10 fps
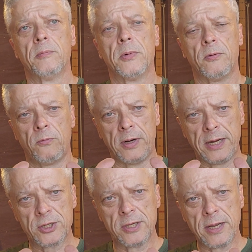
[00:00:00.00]
But
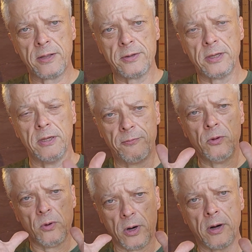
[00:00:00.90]
rationality, if
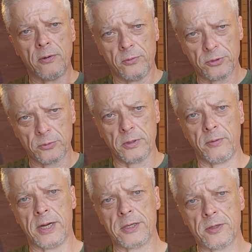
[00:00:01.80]
you are truly
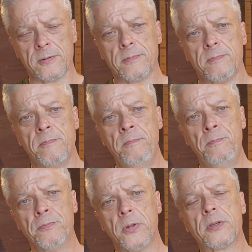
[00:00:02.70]
rational,
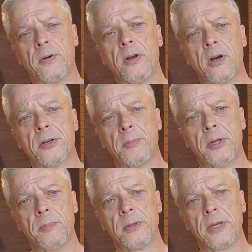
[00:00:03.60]
it's very hard to
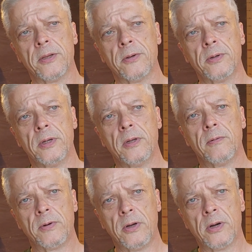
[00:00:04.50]
manipulate you,
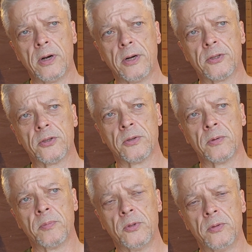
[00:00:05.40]
very hard
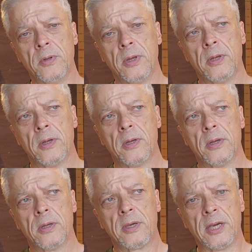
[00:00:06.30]
to
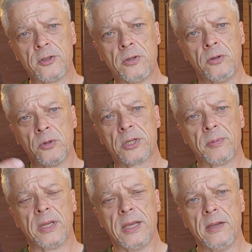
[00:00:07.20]
get you to do
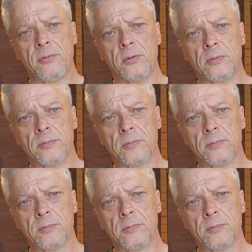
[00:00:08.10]
something evil,